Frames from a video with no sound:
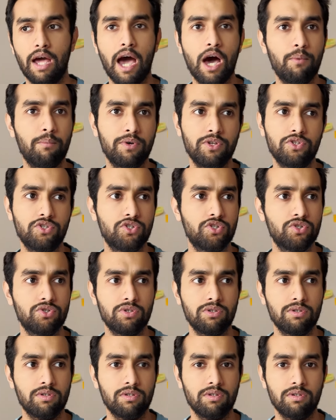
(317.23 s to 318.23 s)
much
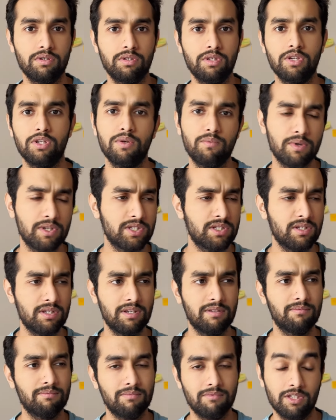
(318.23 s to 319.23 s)

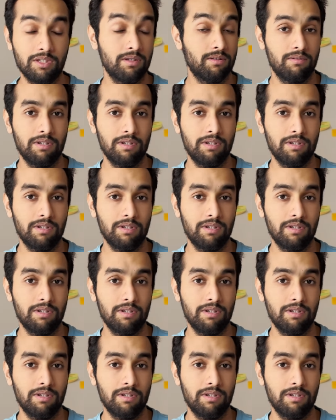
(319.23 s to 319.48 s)
the